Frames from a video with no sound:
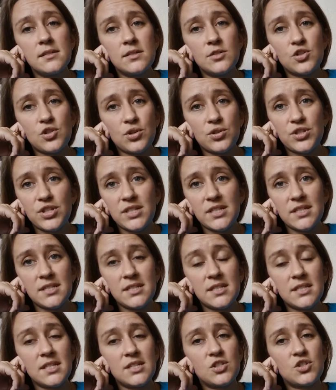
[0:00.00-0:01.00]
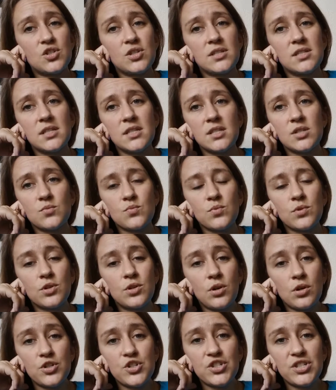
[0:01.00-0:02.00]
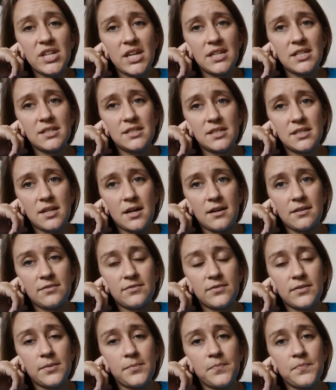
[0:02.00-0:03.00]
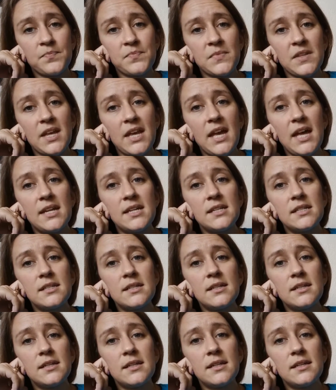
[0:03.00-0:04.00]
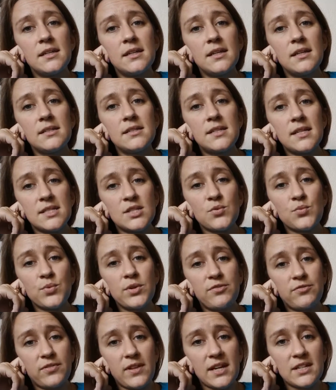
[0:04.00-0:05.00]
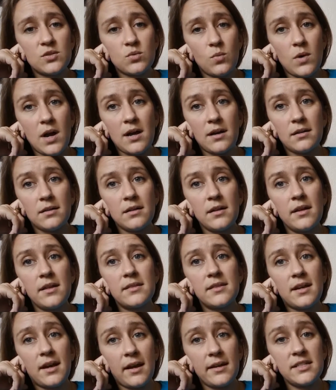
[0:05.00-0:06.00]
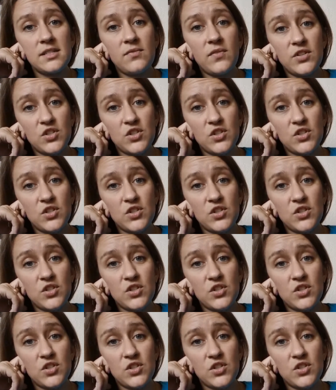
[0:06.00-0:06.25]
churches is just this regurgitated stuff, and it doesn't reflect well the kinds of